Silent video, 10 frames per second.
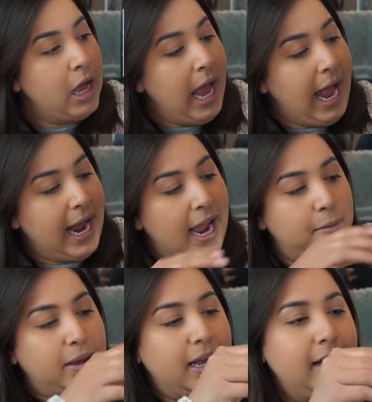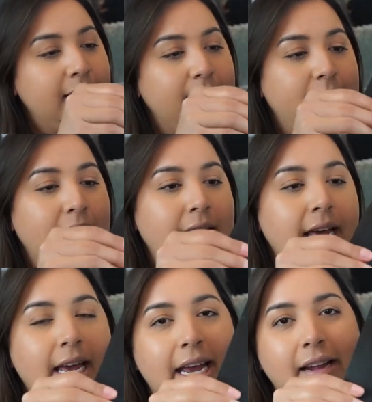and because
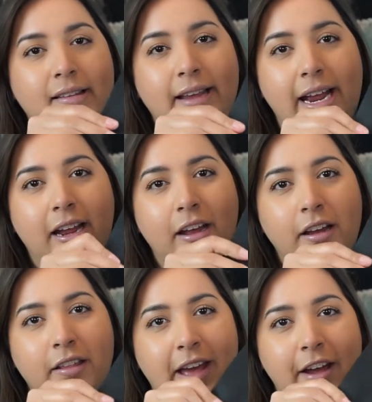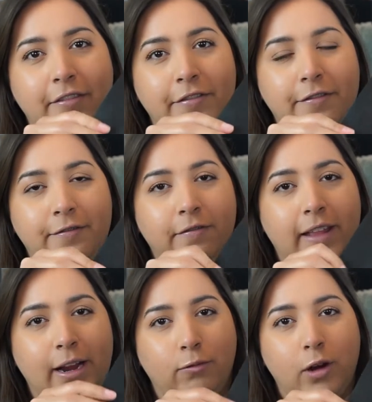it's like that
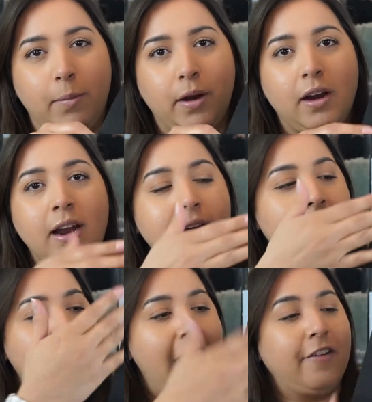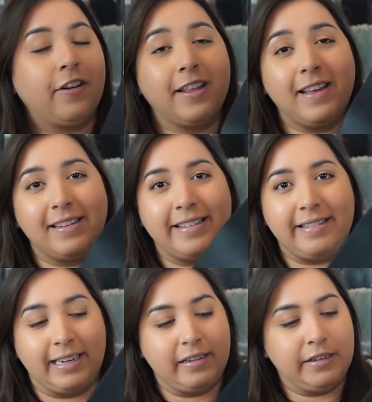like rubber, everything
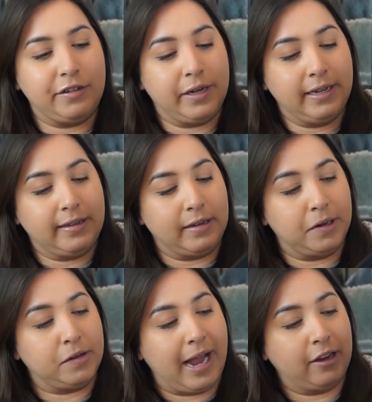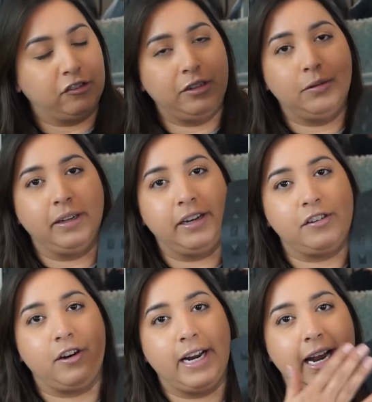sticks to it, so it's actually really
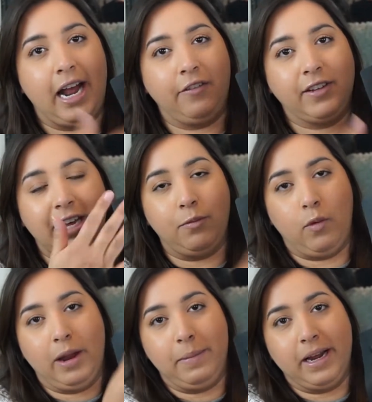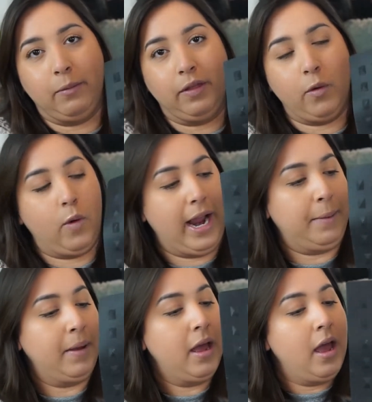dirty. I have to keep wiping it with a
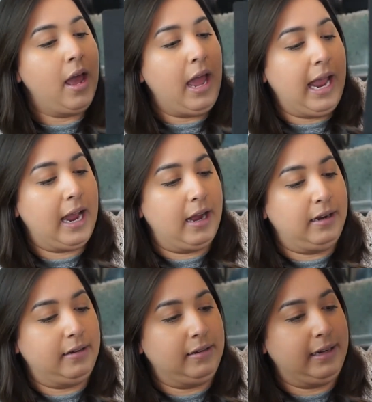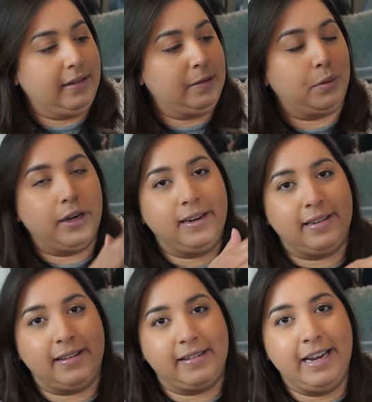wipe, and it's pretty
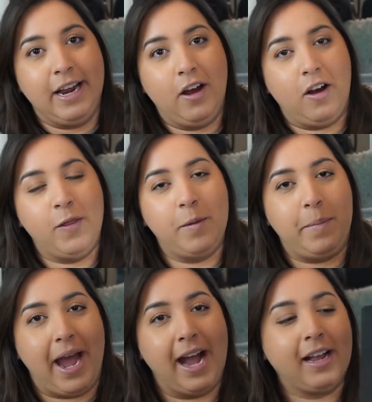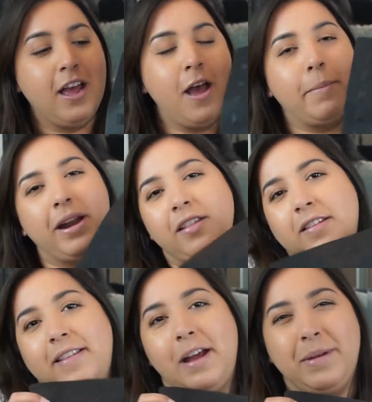dusty on the back. But other
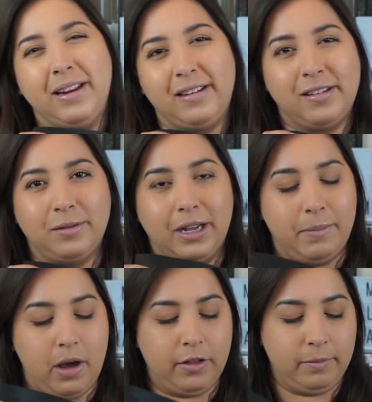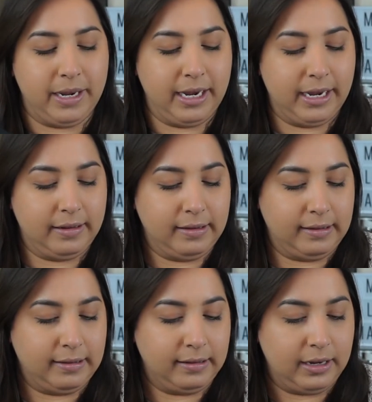than that, I mean, it doesn't really bother me.
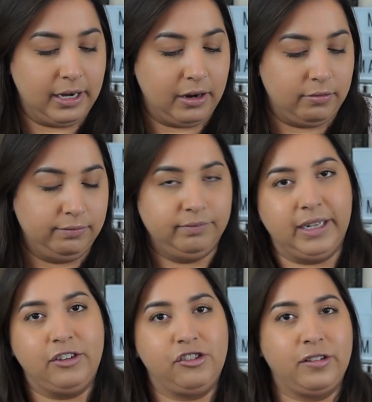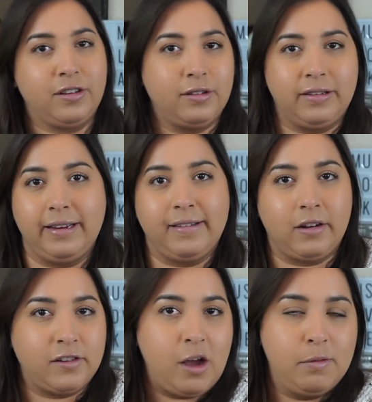It's, you know, it just sits
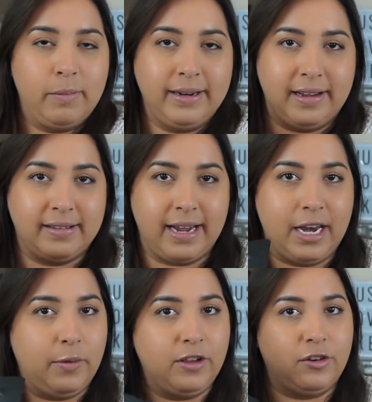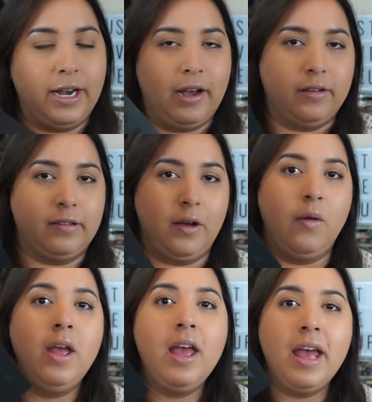on top of my desk anyways right now.
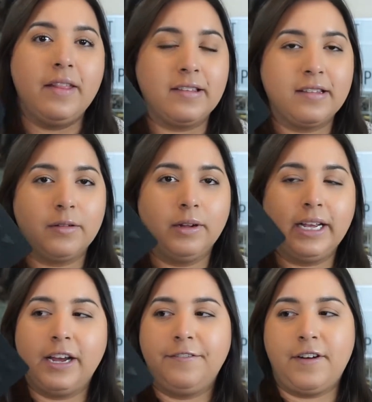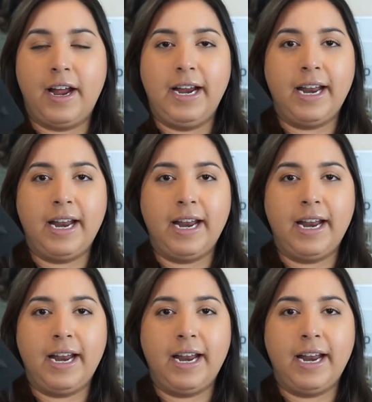So this is a really good find.